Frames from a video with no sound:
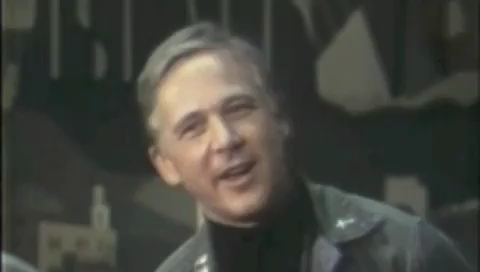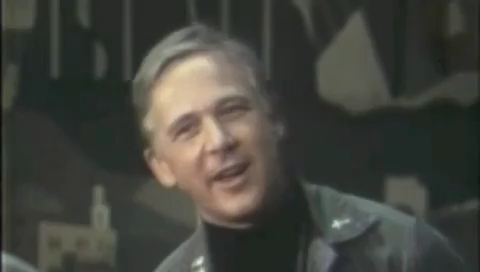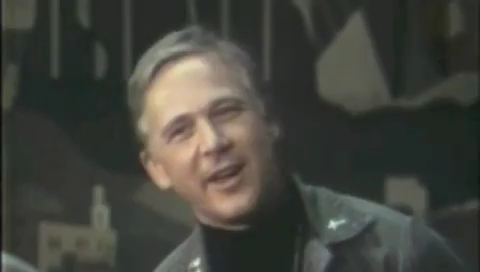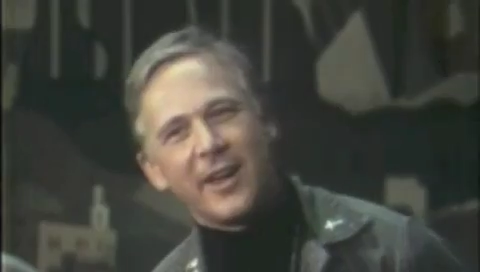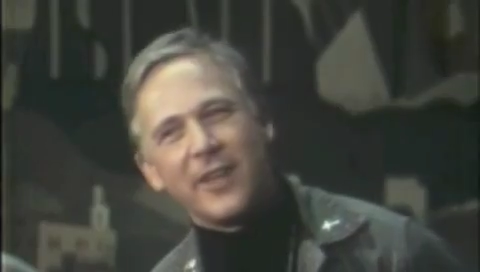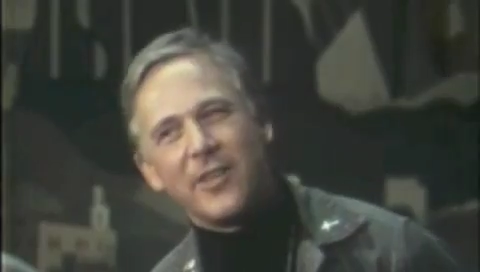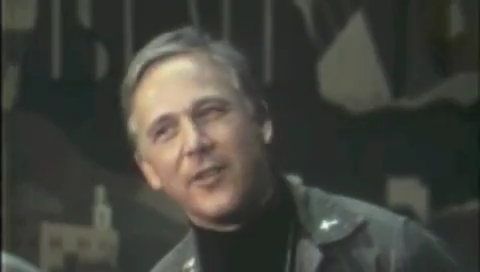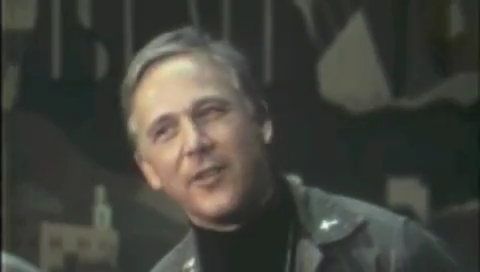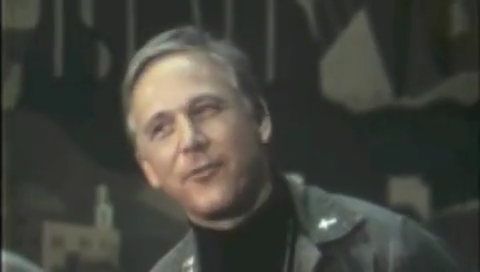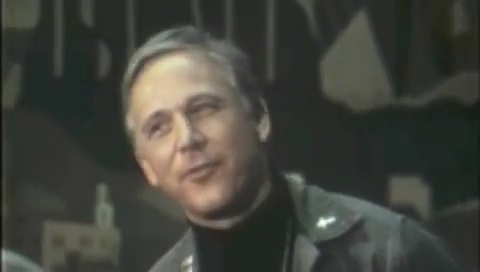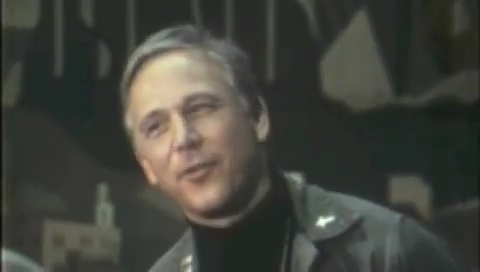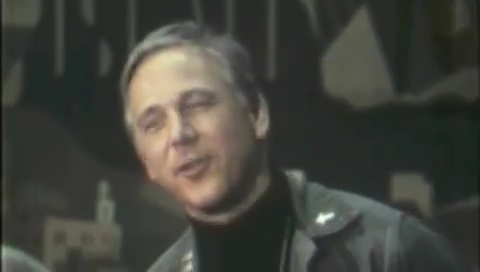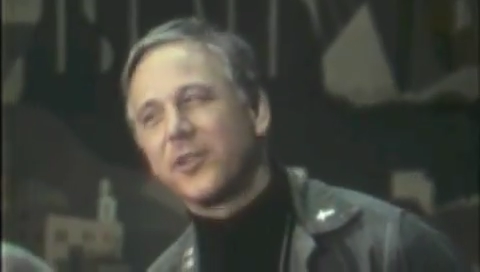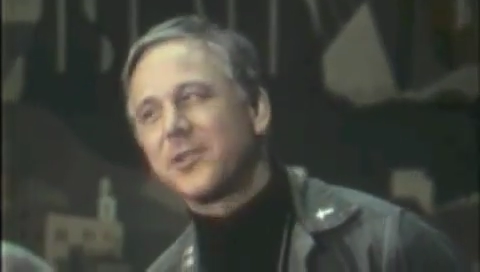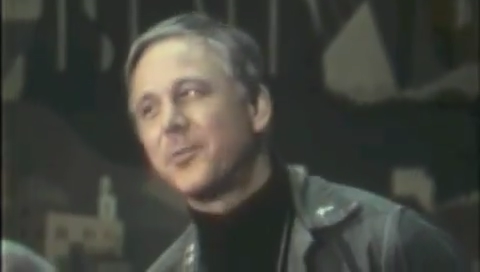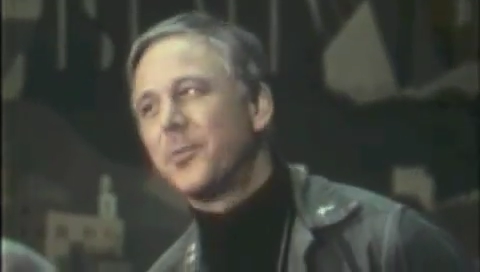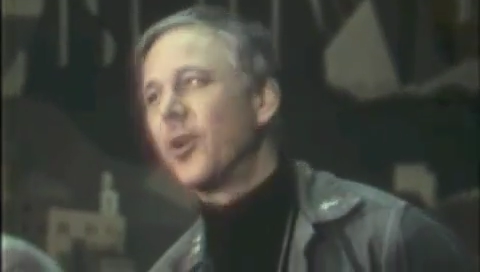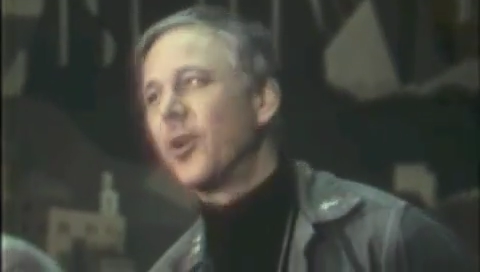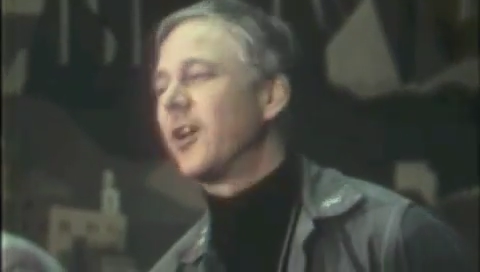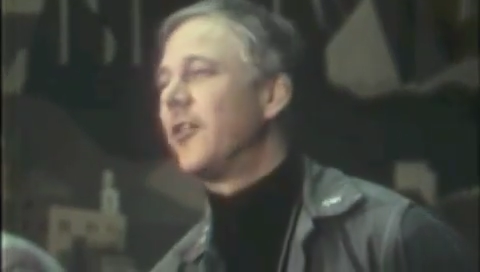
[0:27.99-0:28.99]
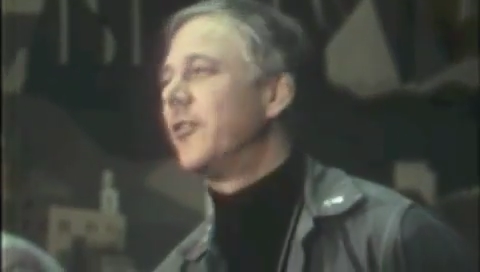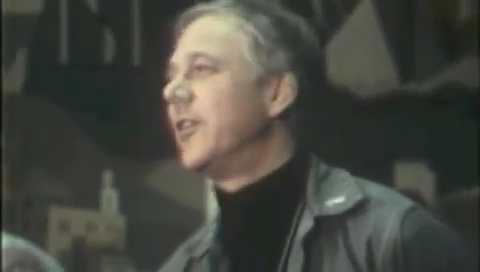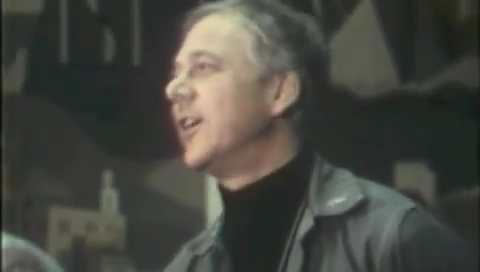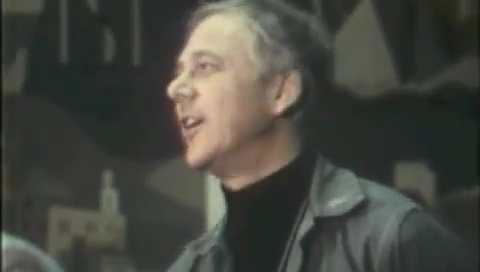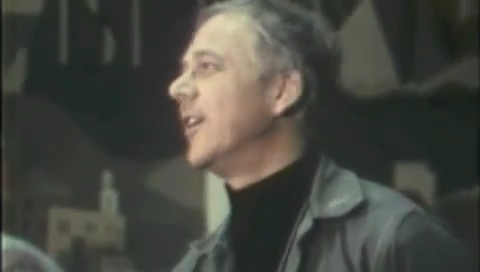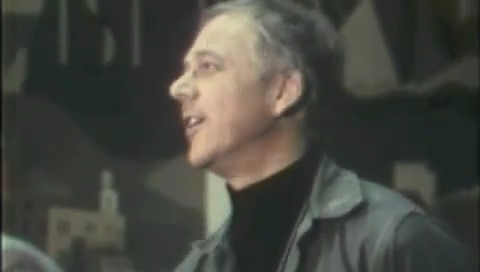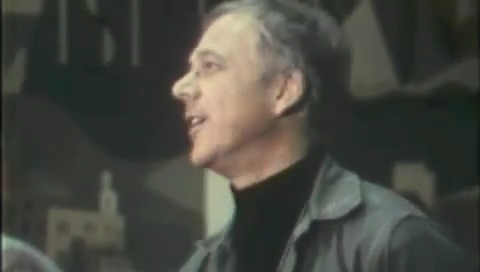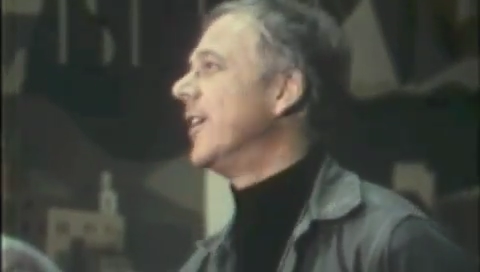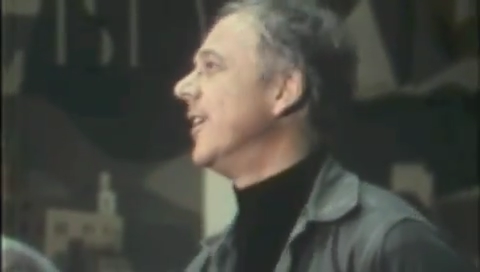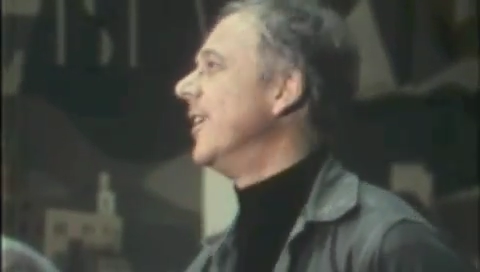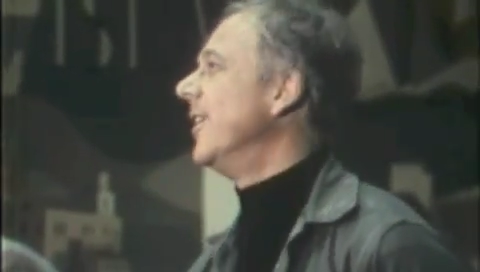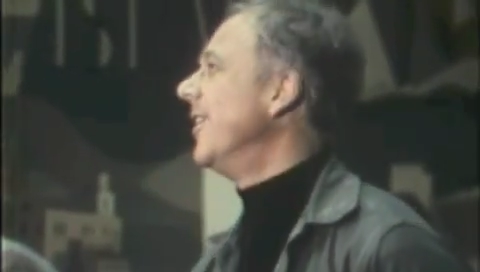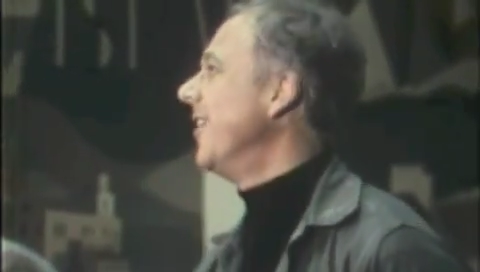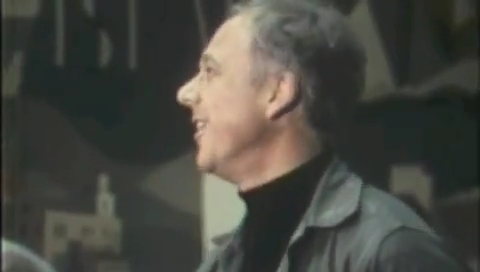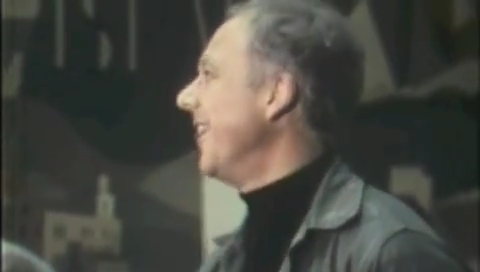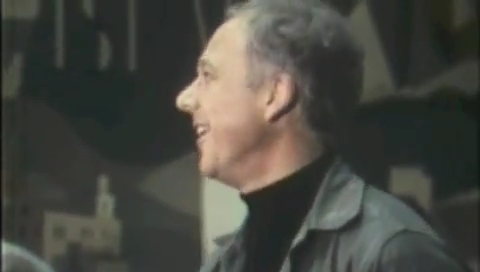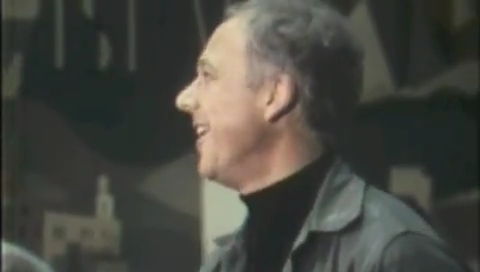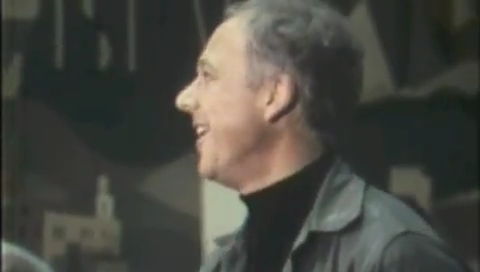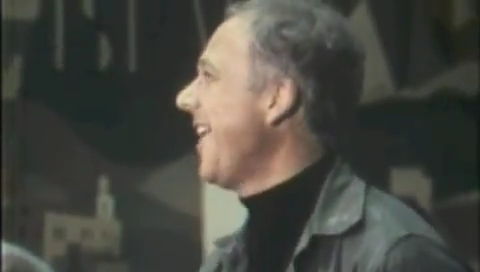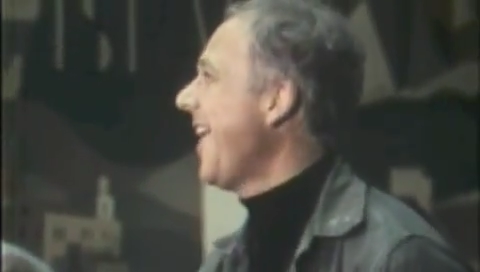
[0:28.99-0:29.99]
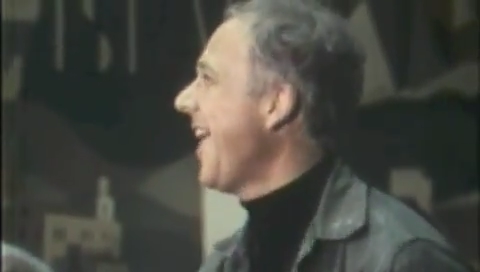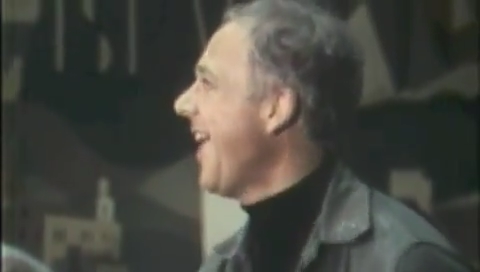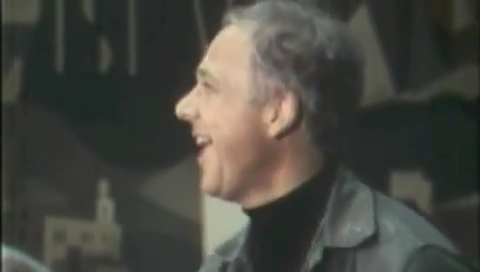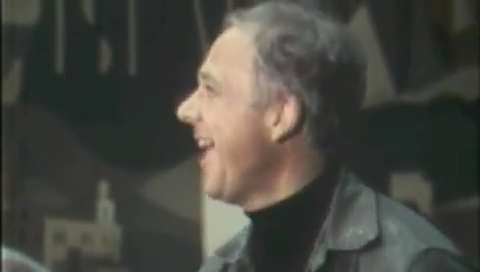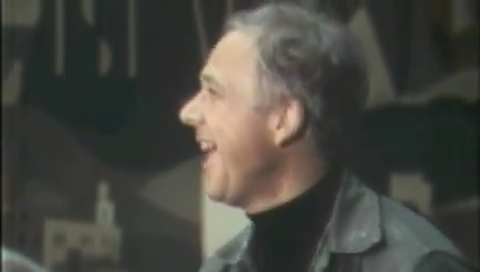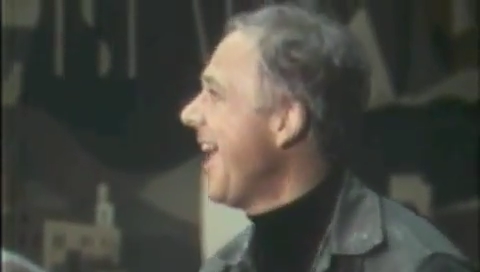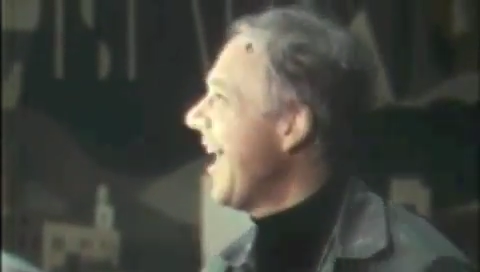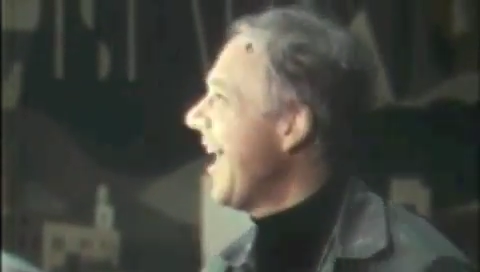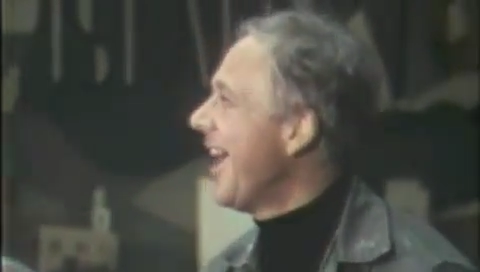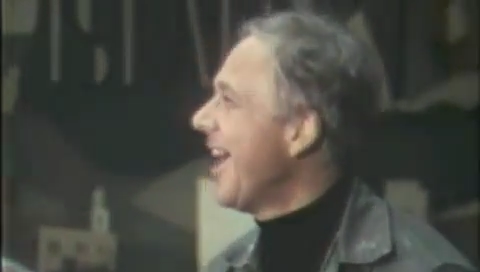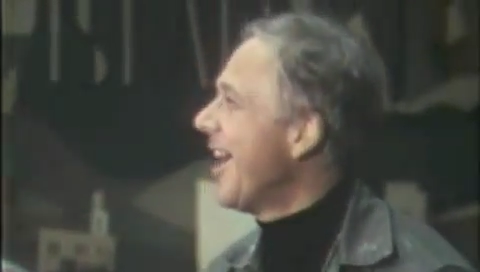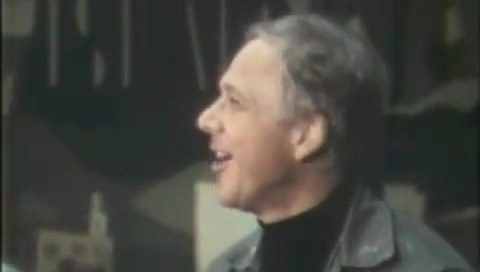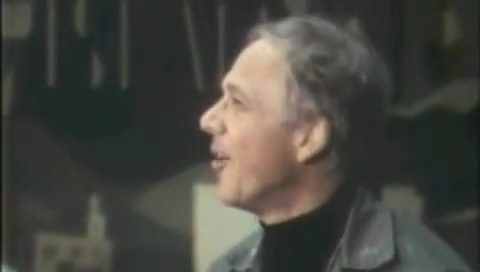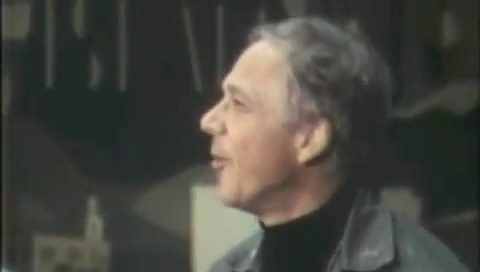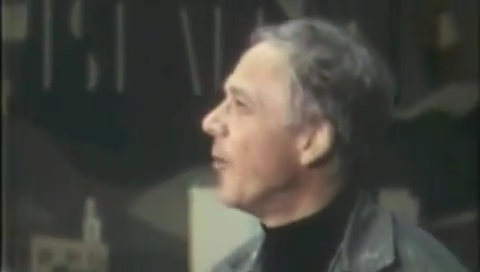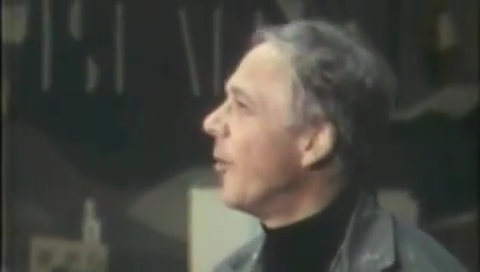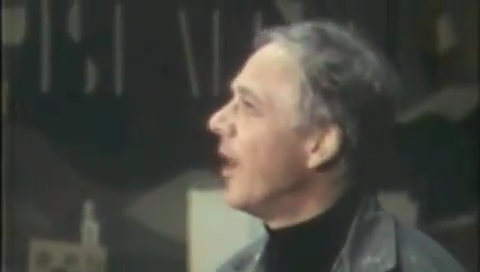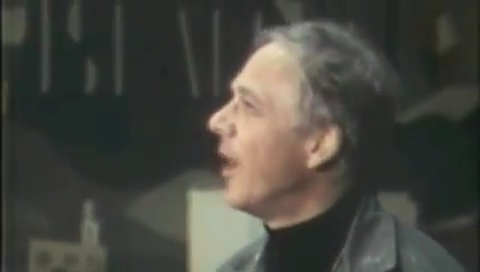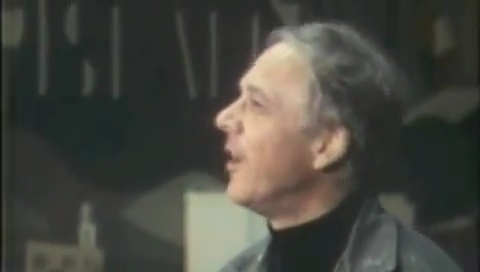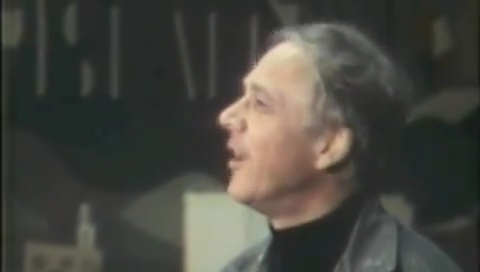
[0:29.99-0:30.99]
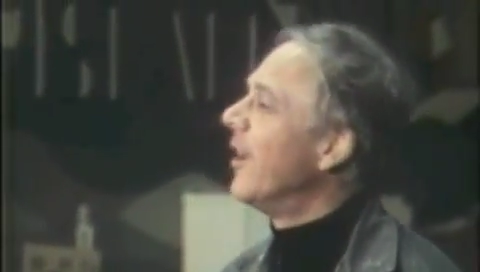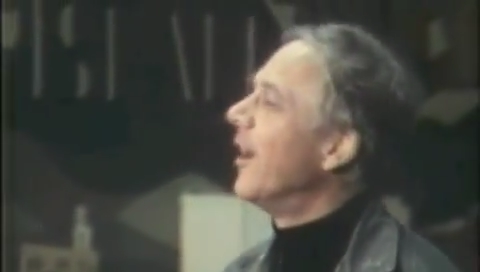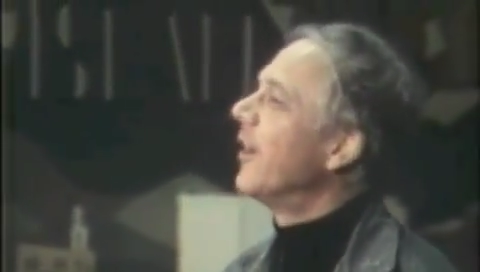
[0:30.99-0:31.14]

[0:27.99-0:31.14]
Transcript: in the first book of the Iliad, when